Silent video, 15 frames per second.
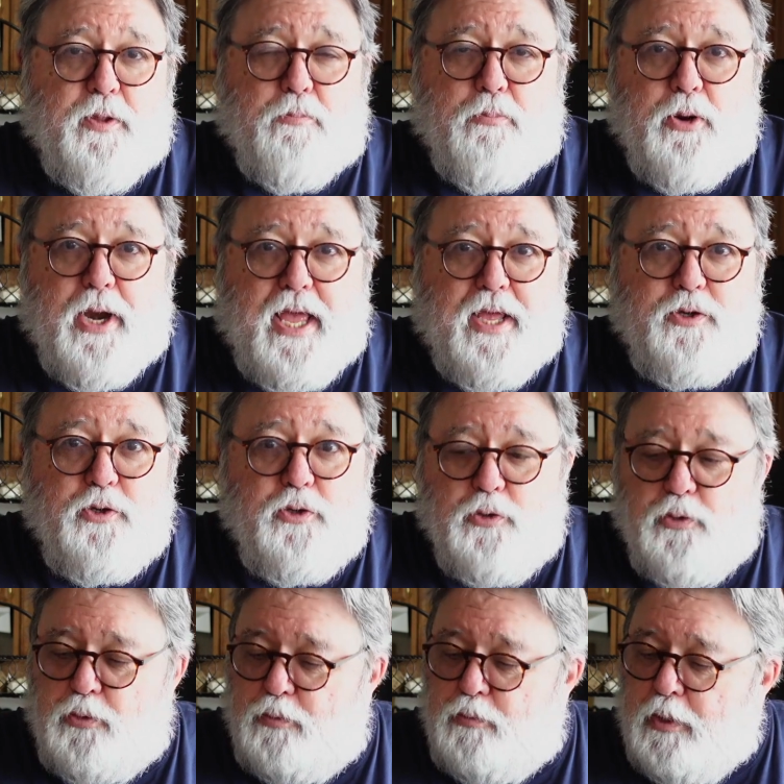brand
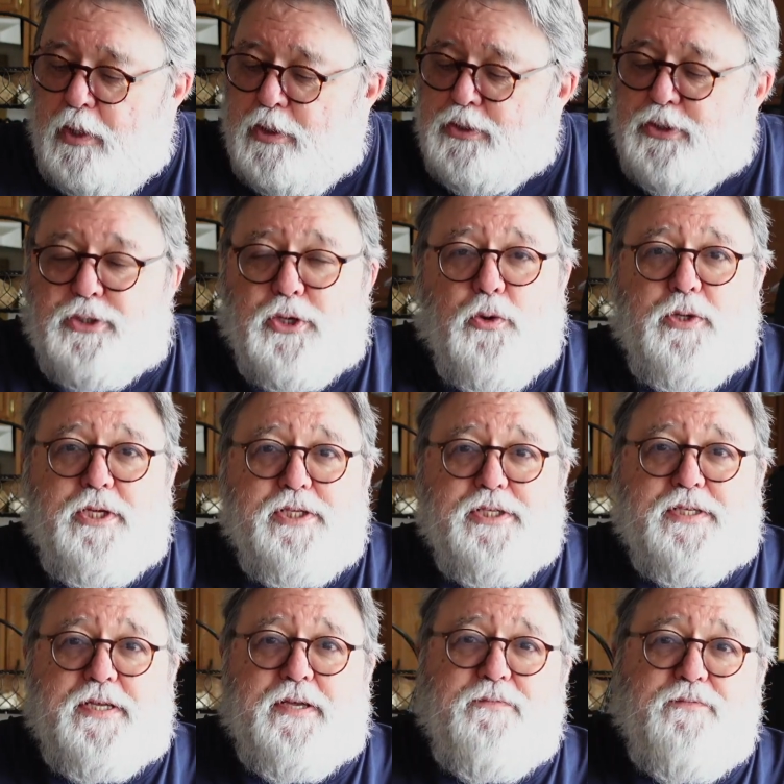new Sony
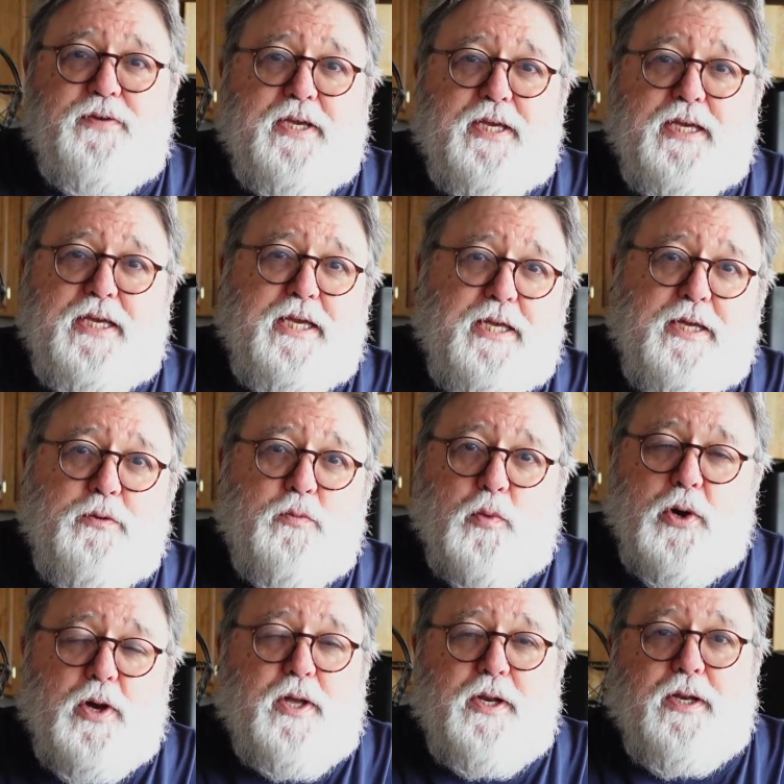
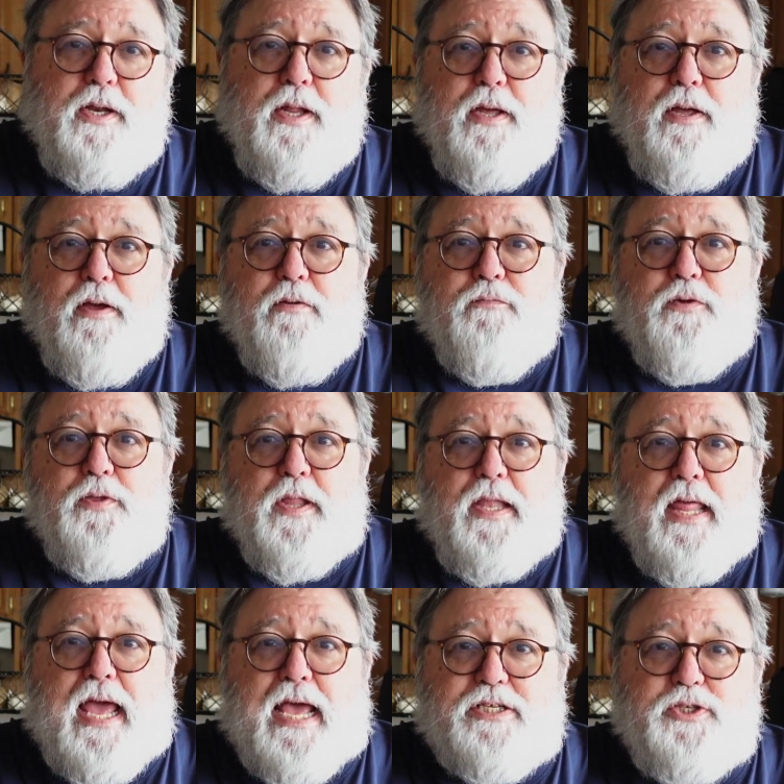ZV-E1 for the
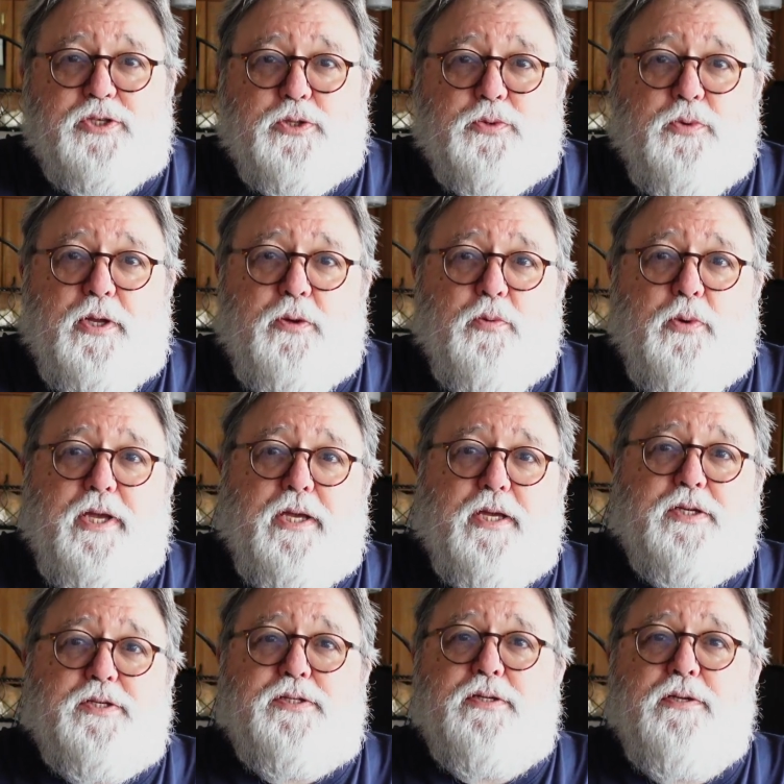last 3
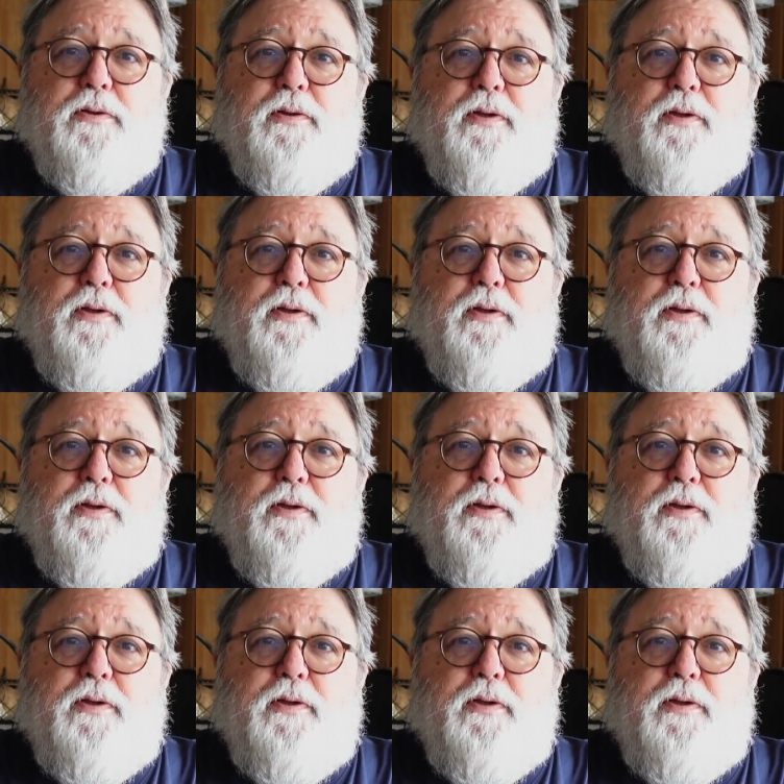weeks,"